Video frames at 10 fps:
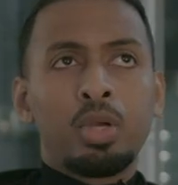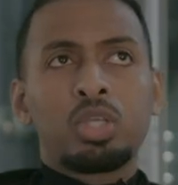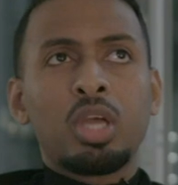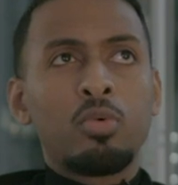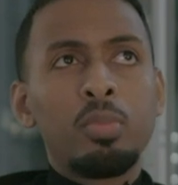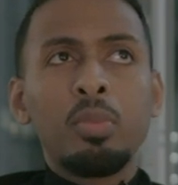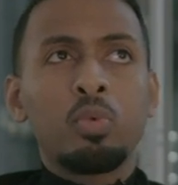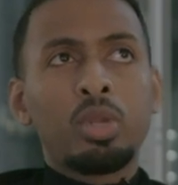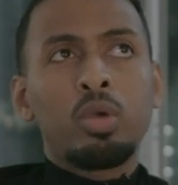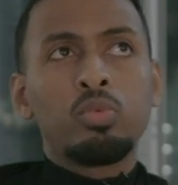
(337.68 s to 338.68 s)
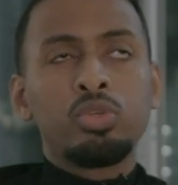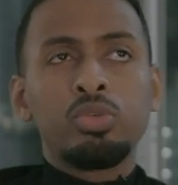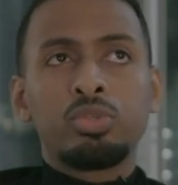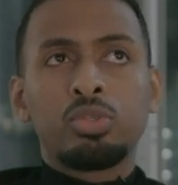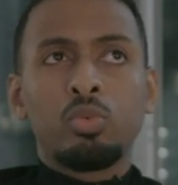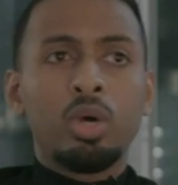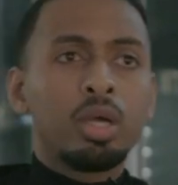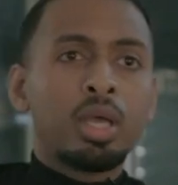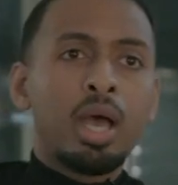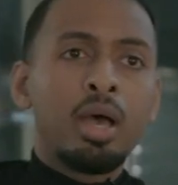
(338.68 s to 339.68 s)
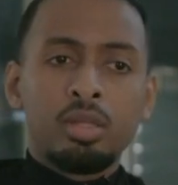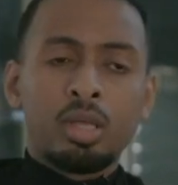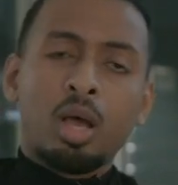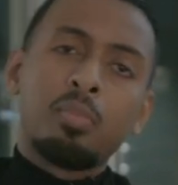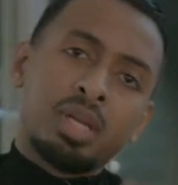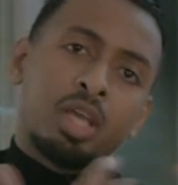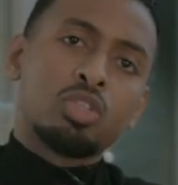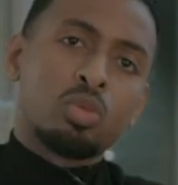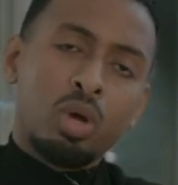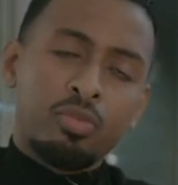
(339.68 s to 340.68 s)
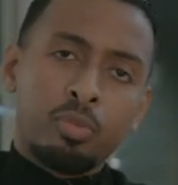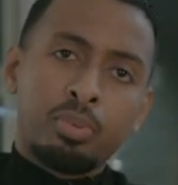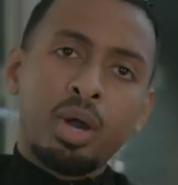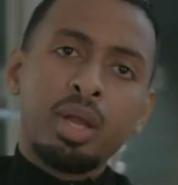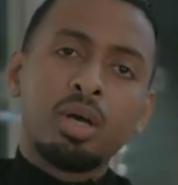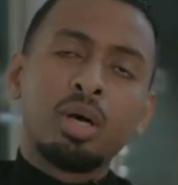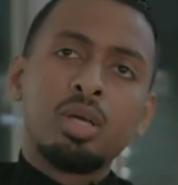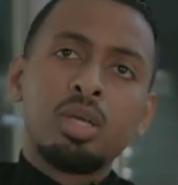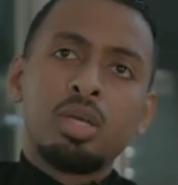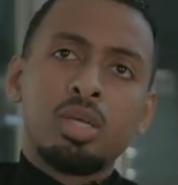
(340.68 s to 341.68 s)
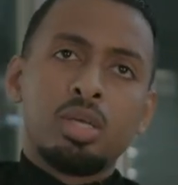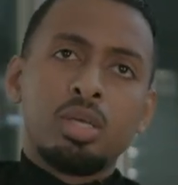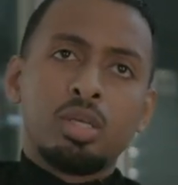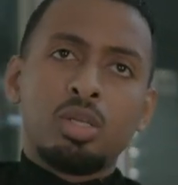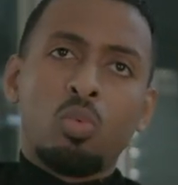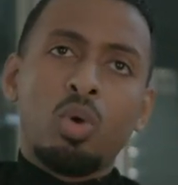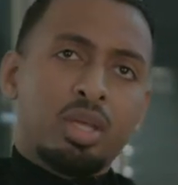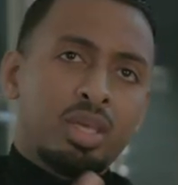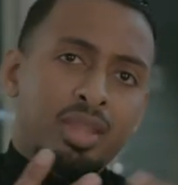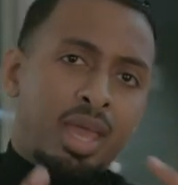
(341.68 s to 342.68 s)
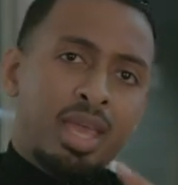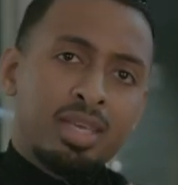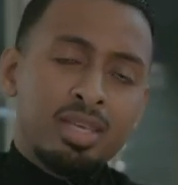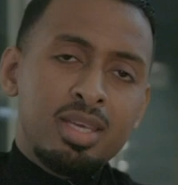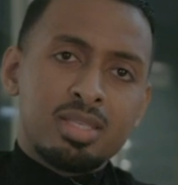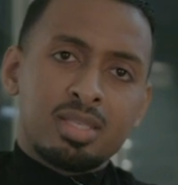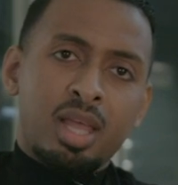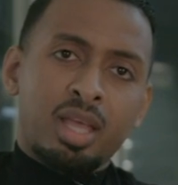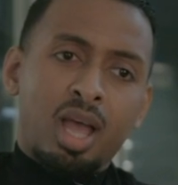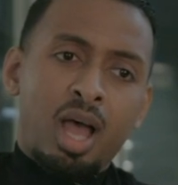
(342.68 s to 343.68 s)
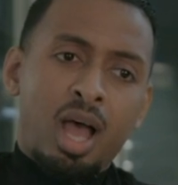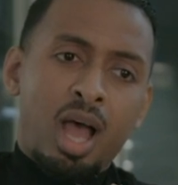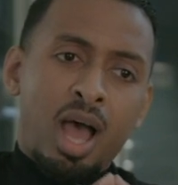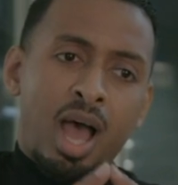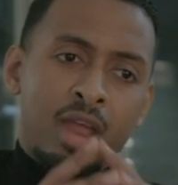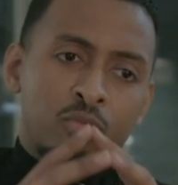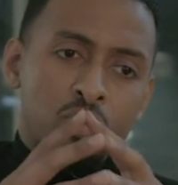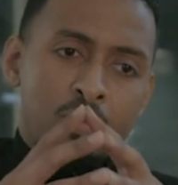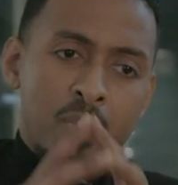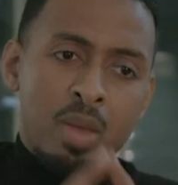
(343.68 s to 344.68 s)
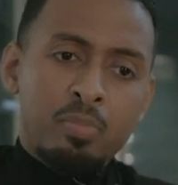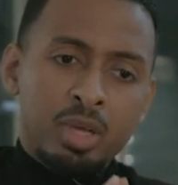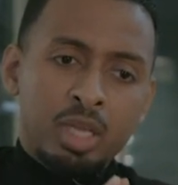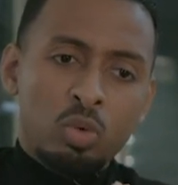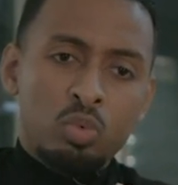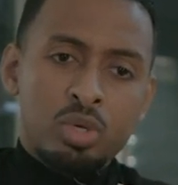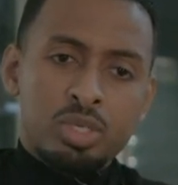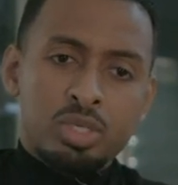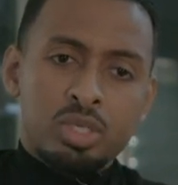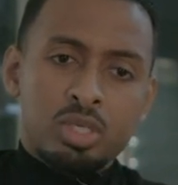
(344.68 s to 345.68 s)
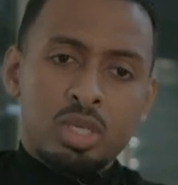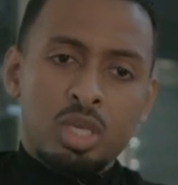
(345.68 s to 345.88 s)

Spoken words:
Because I remember when I used to work at the company I used to work for prior, you know, working there 8 years, like I remember it was